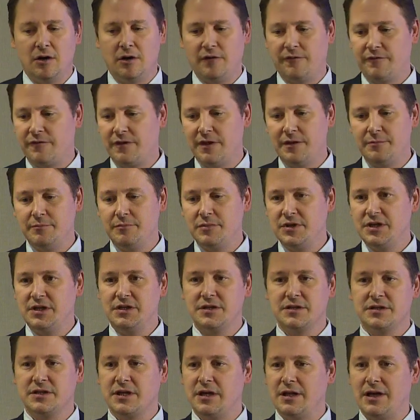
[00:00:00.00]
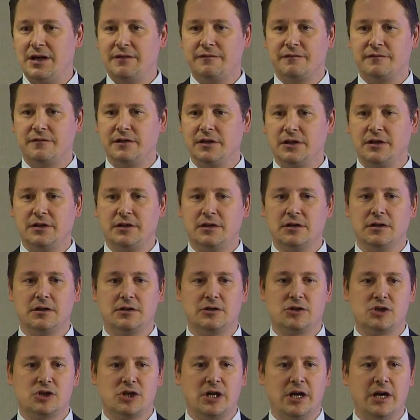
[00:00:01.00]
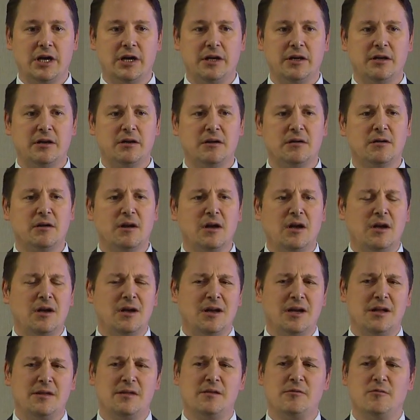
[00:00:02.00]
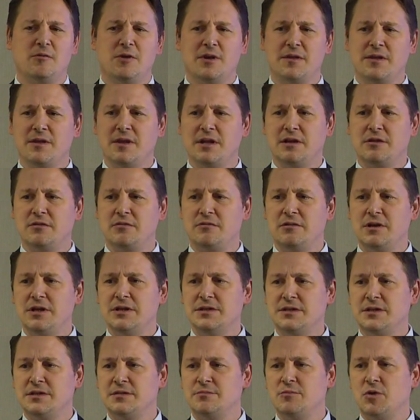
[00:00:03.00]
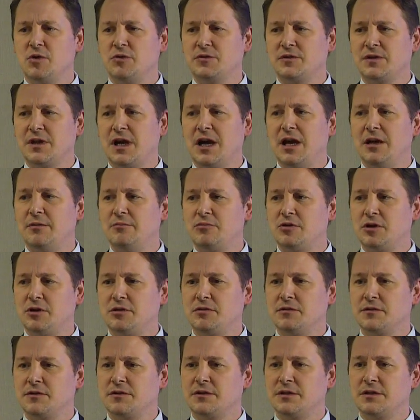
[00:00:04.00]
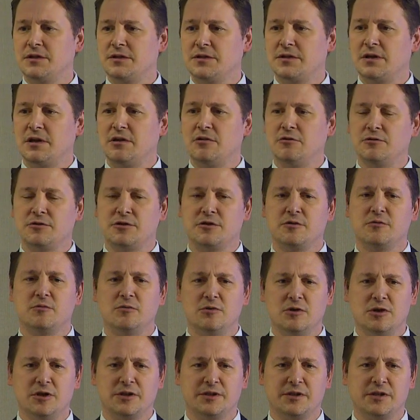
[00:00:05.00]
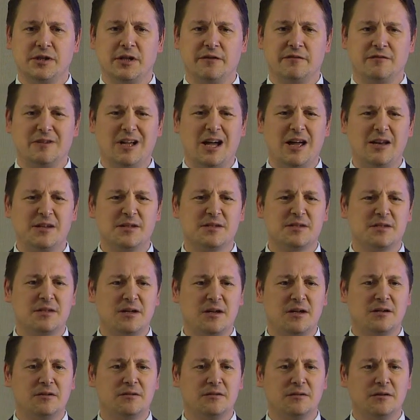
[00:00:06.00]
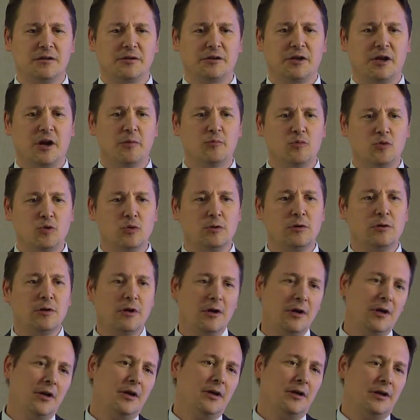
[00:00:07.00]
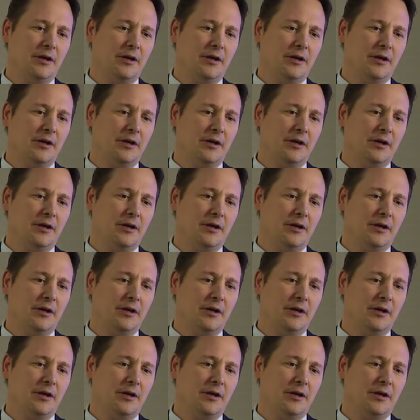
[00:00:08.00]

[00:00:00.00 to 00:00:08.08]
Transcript: of them being South Africa, China, and the one that raises most eyebrows is I also worked in Afghanistan, in Kabul,